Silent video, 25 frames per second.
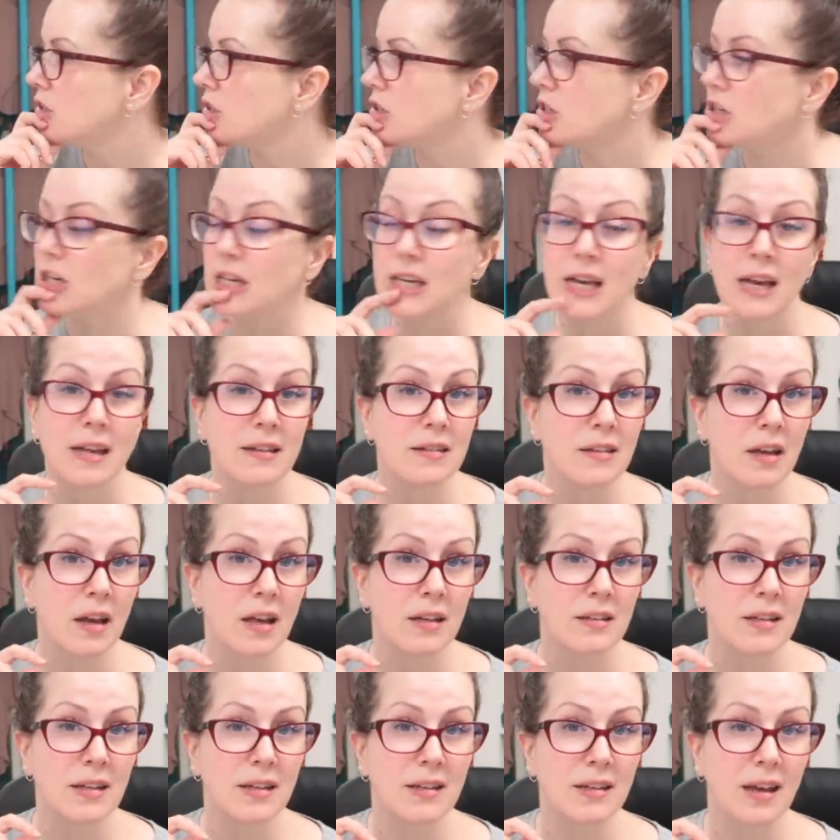She has
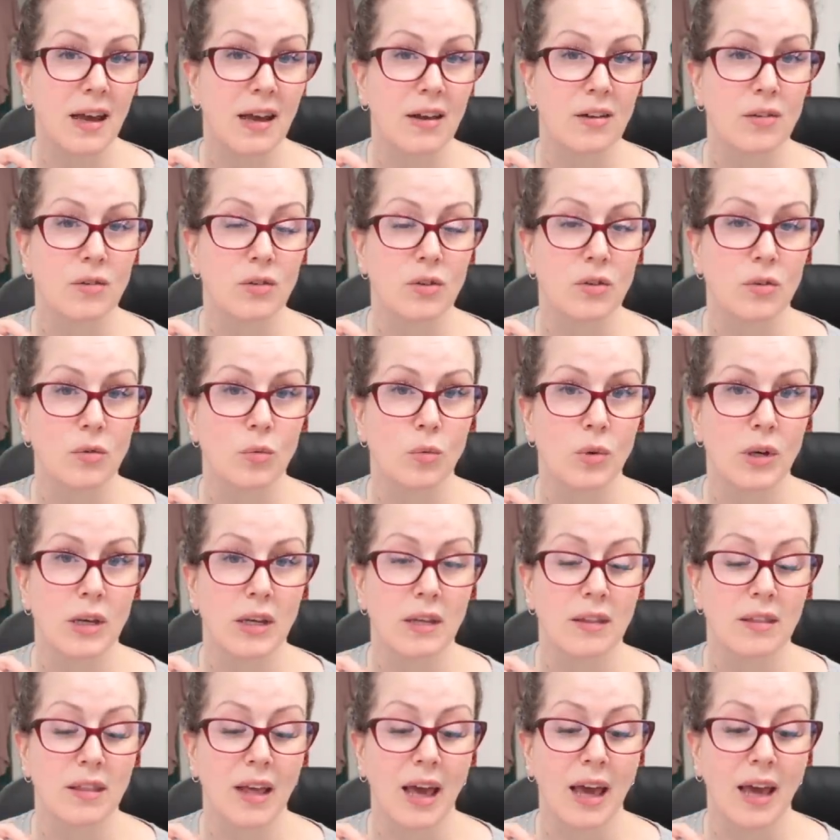cut it out
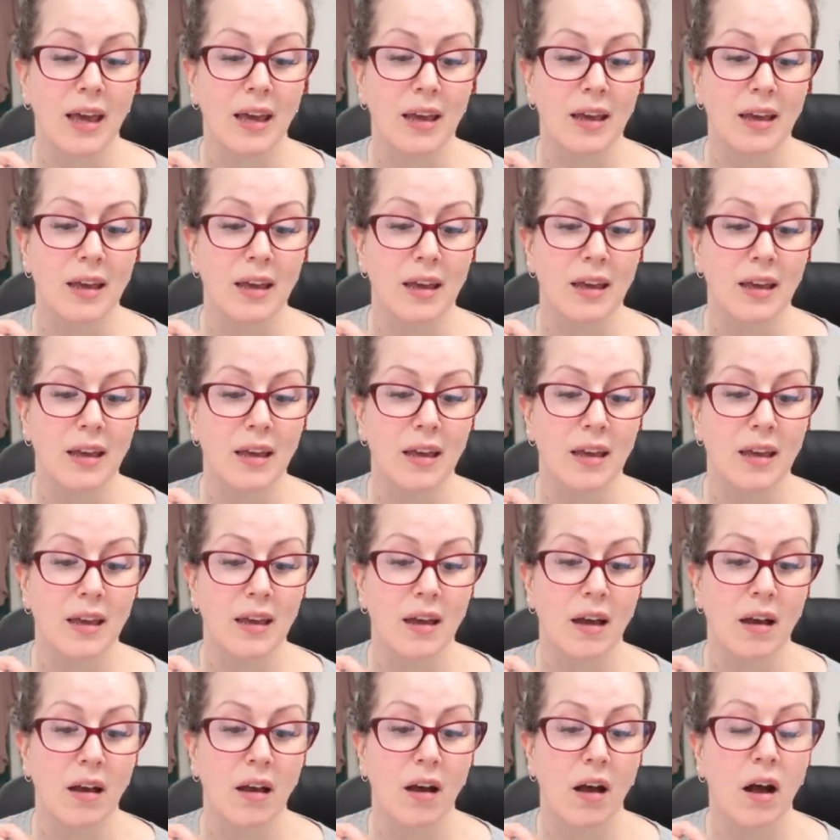with
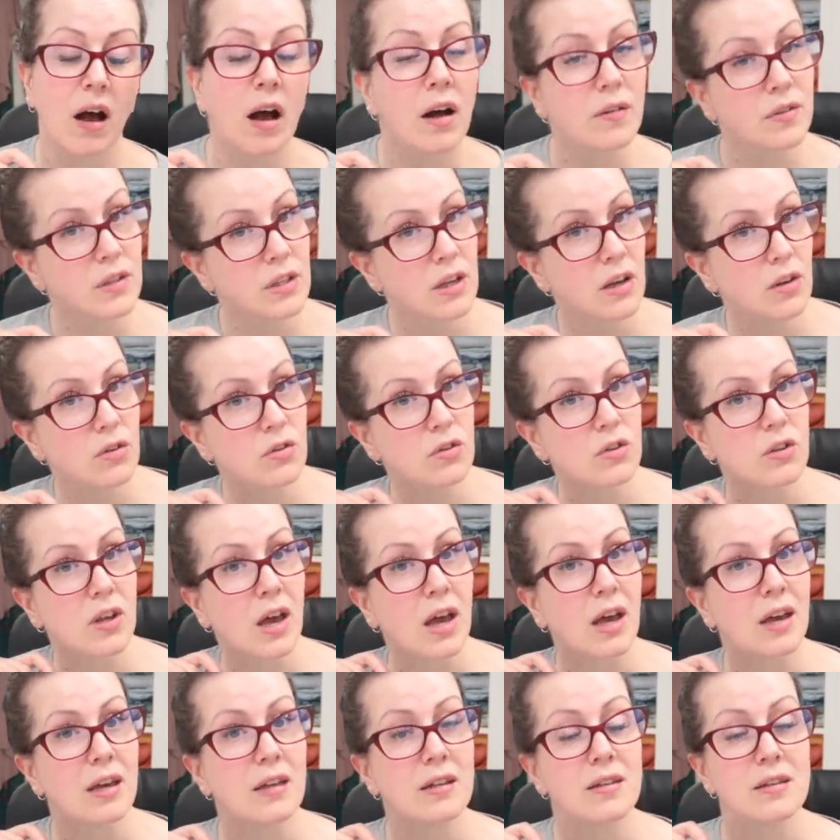a half circle
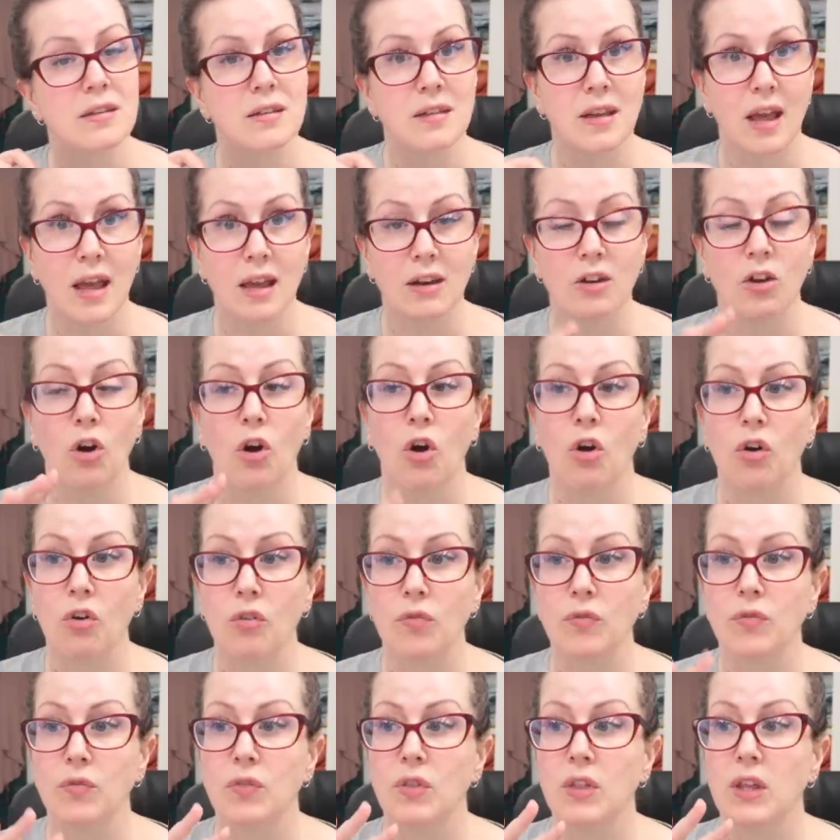skirt instead
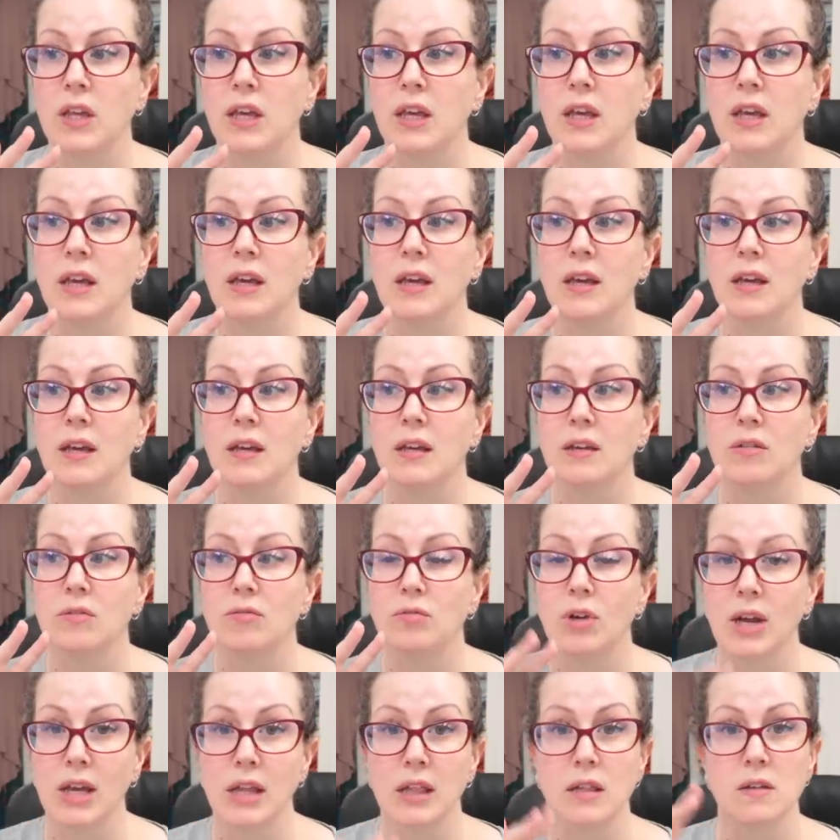of the
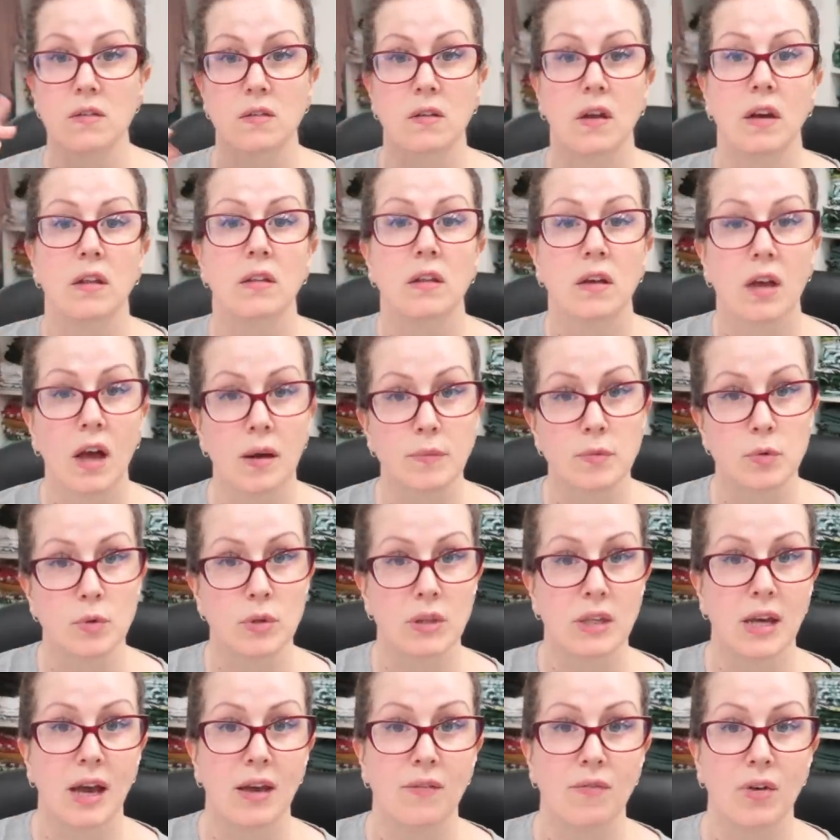regular skirt that comes
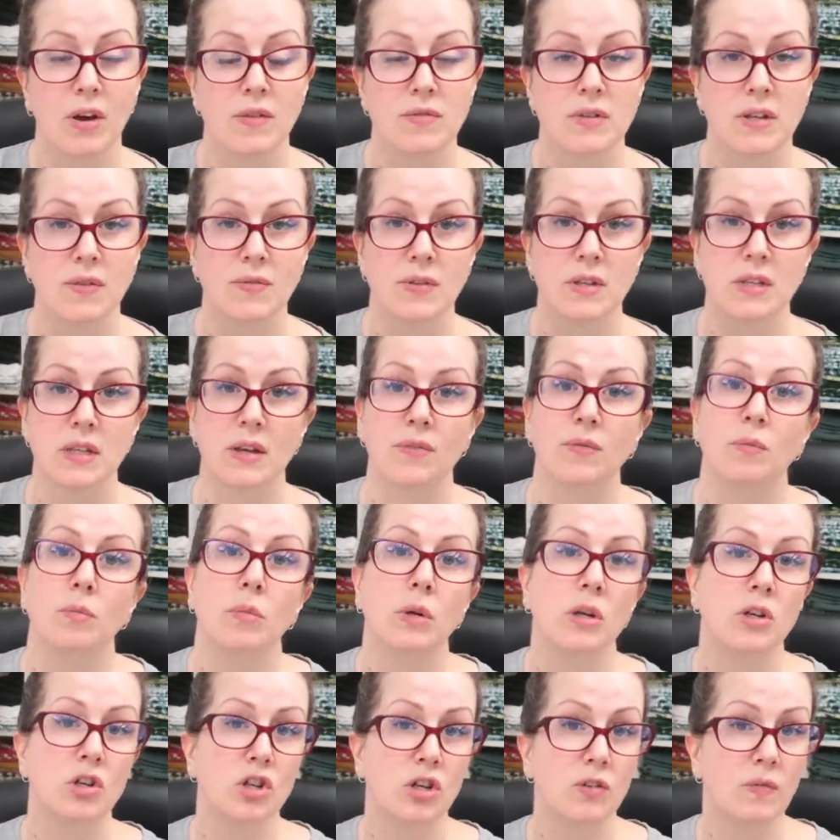with the 8577,
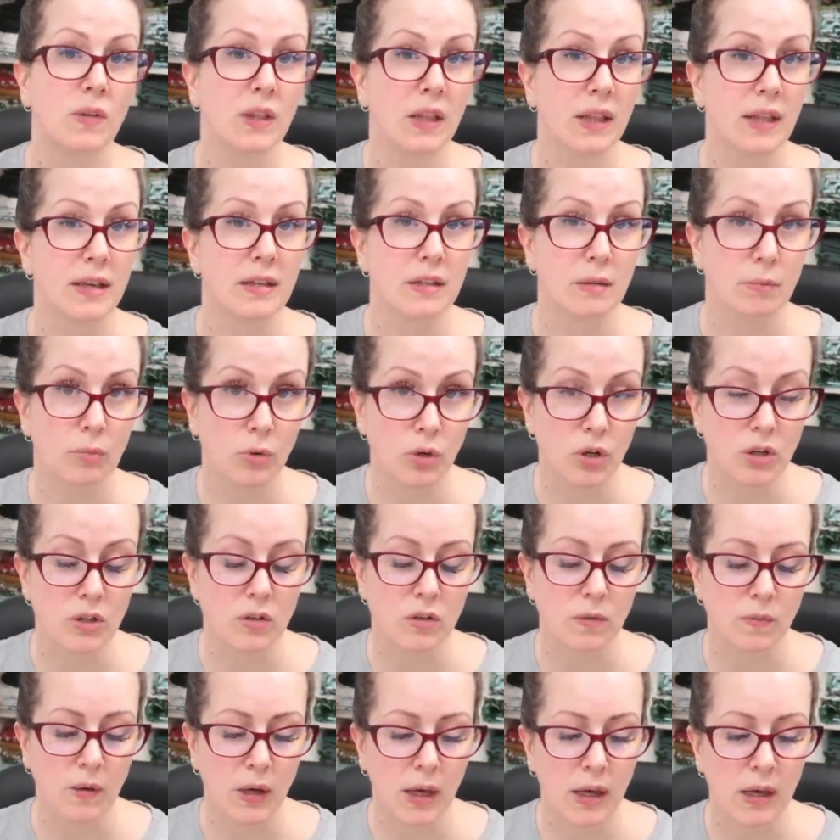because she really likes the
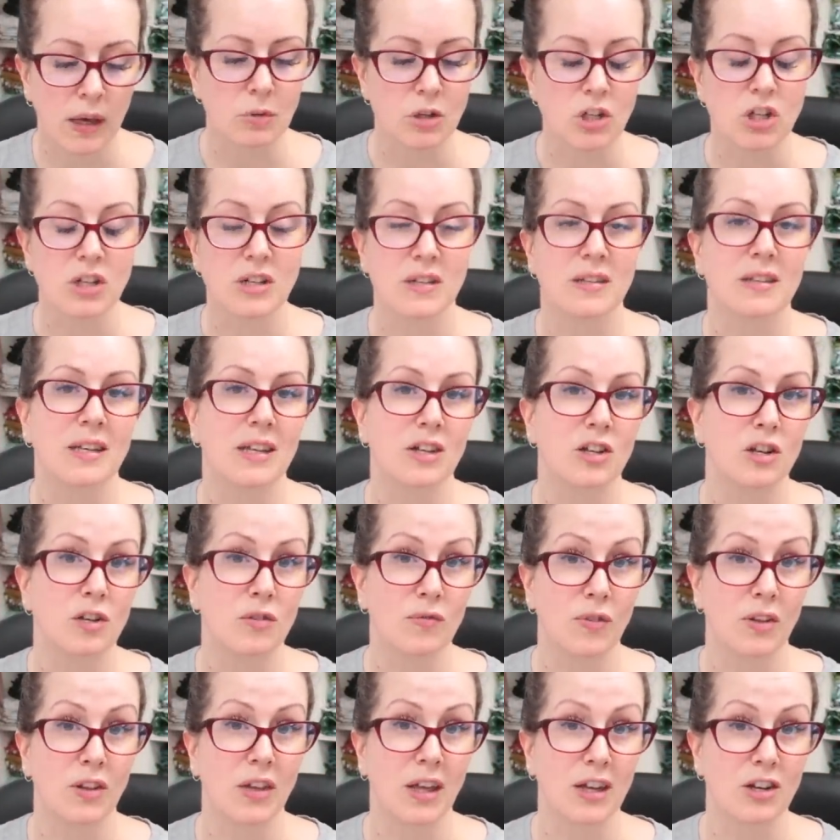bodice of it, but she does say she
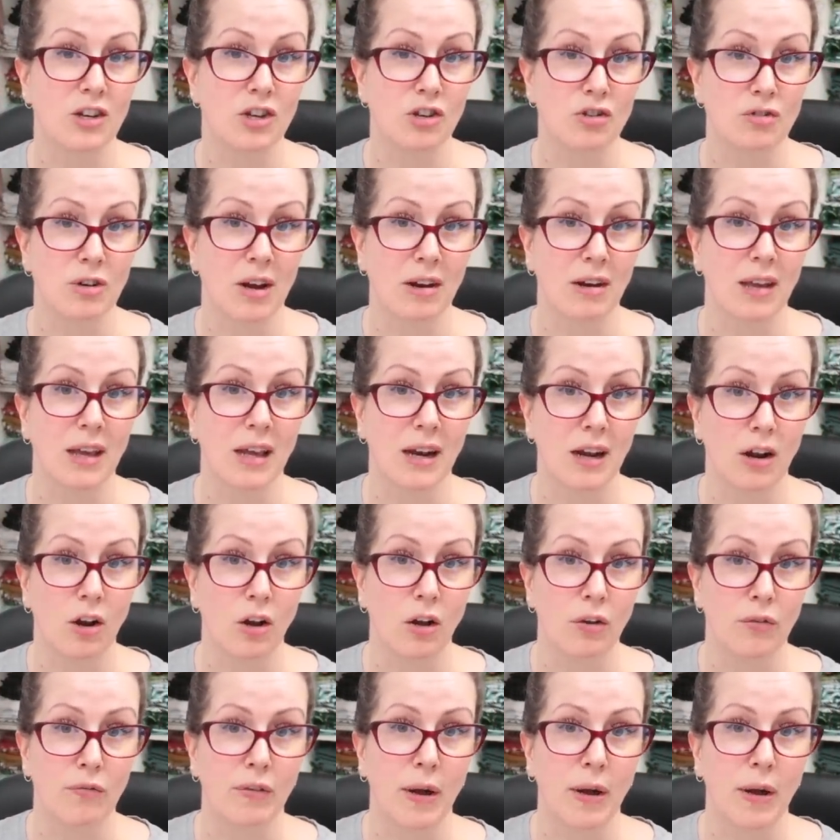feels like she's drowning in a lot of